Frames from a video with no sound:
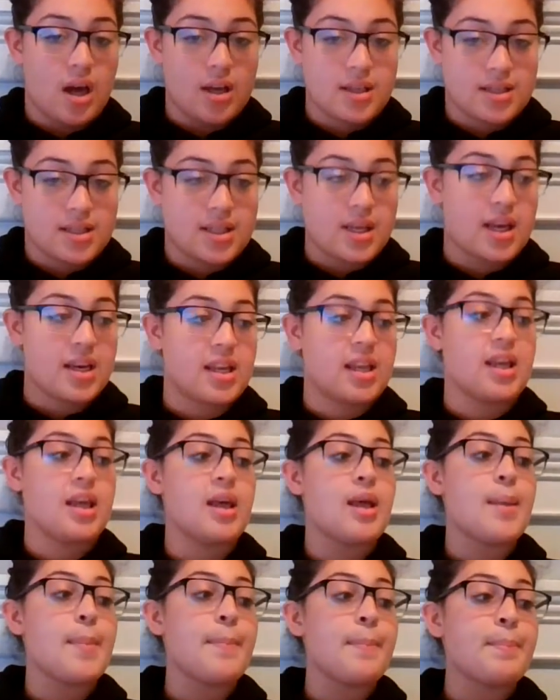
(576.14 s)
study,
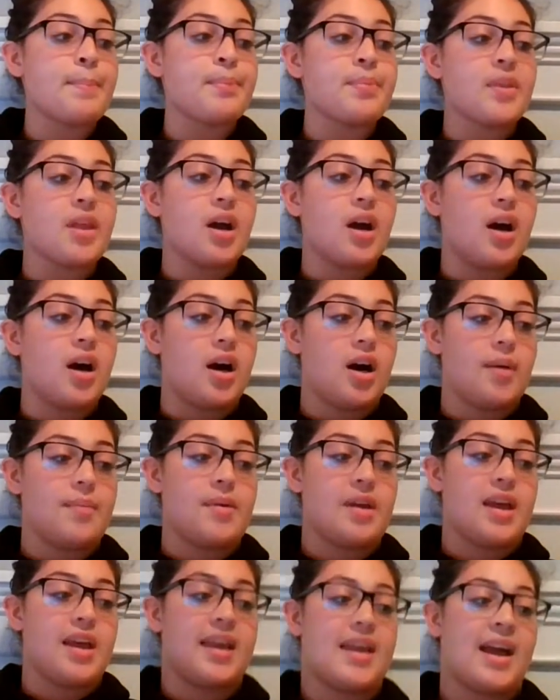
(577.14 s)

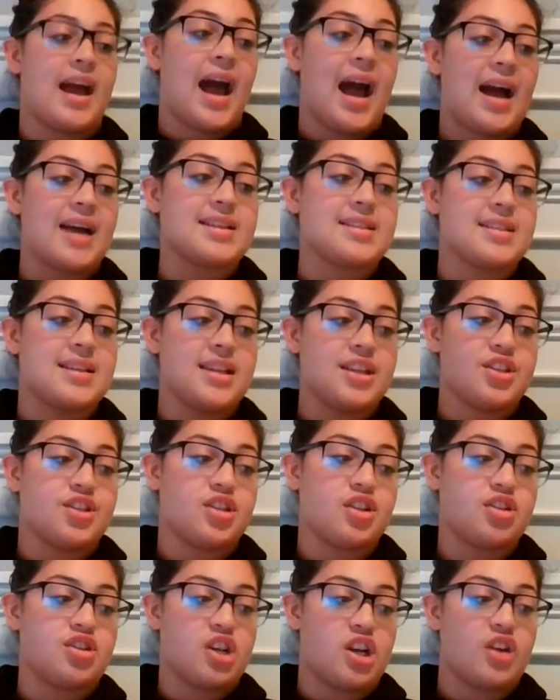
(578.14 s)
it cast
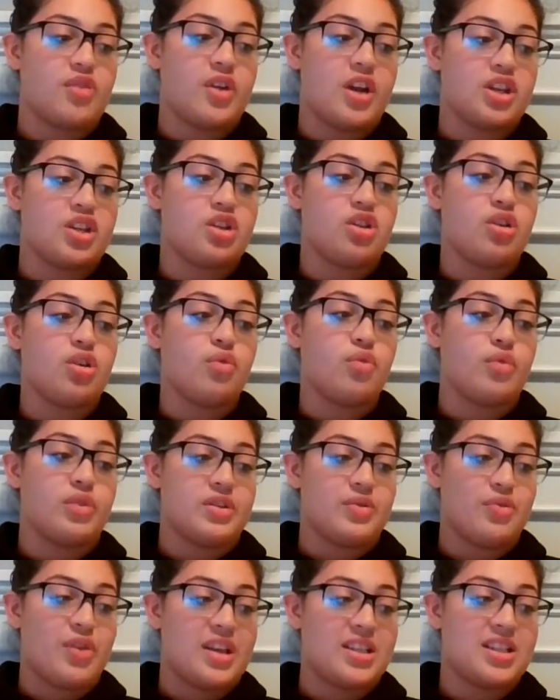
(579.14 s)

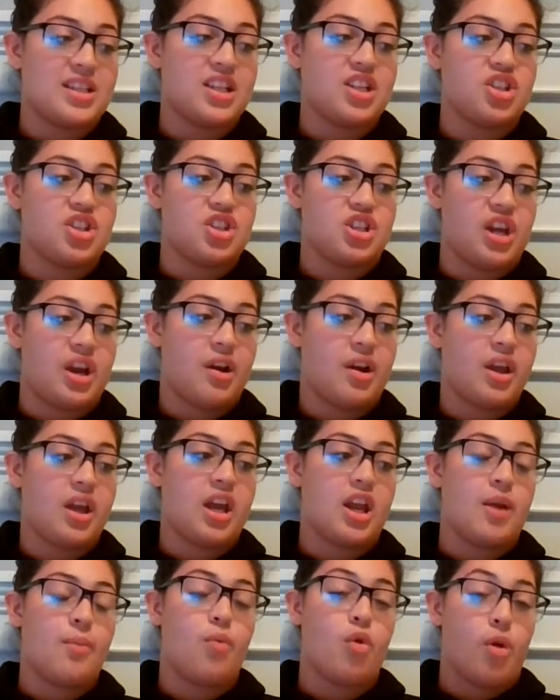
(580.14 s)
intergenerational residence sharing
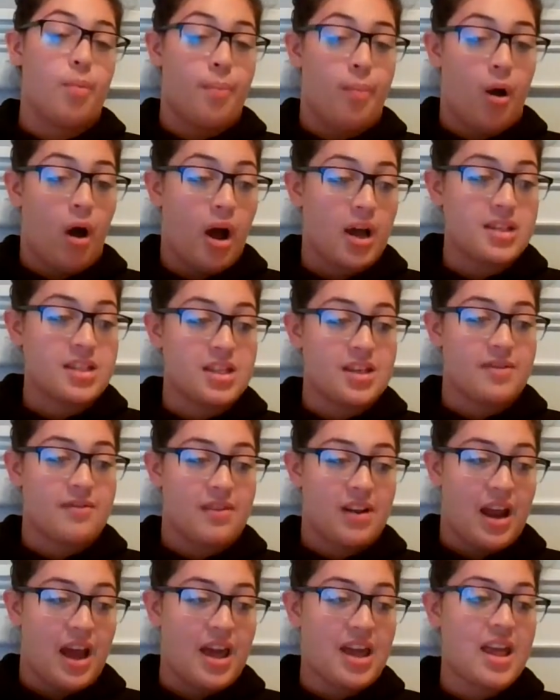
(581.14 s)
in a more positive
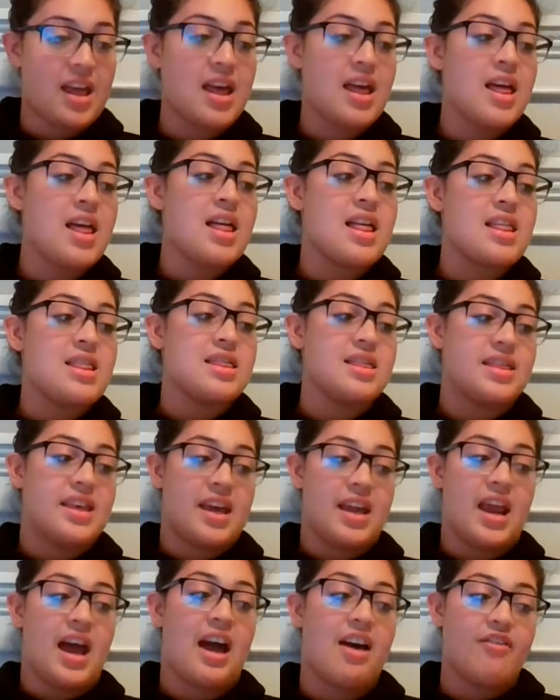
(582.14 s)
light
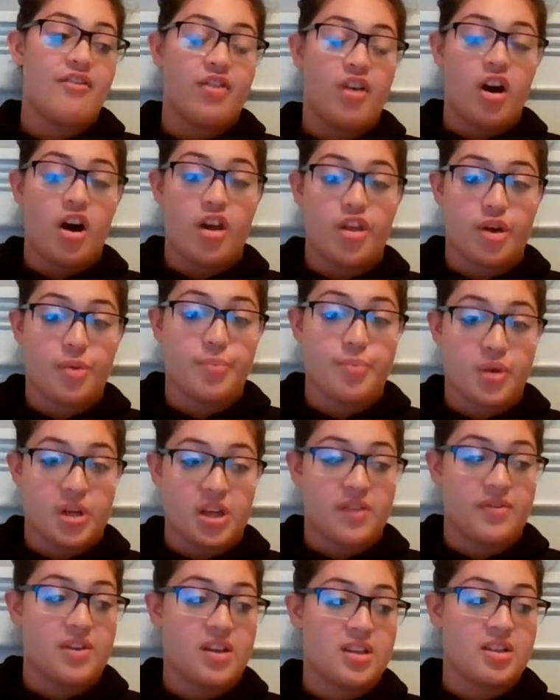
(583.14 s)
than have other
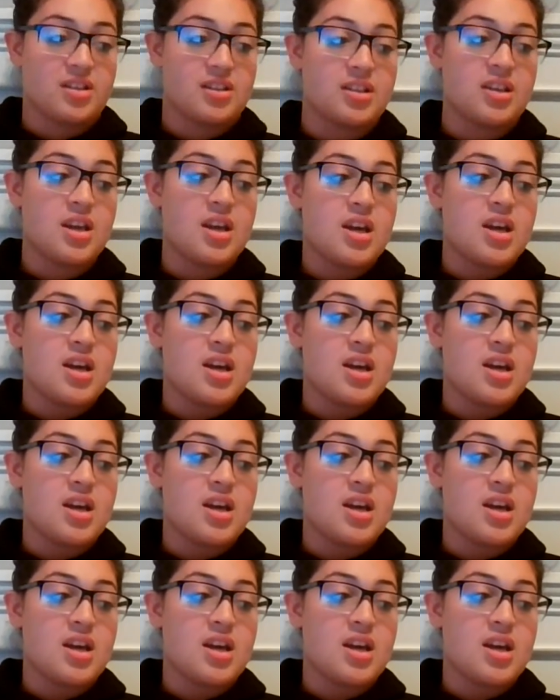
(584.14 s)
previous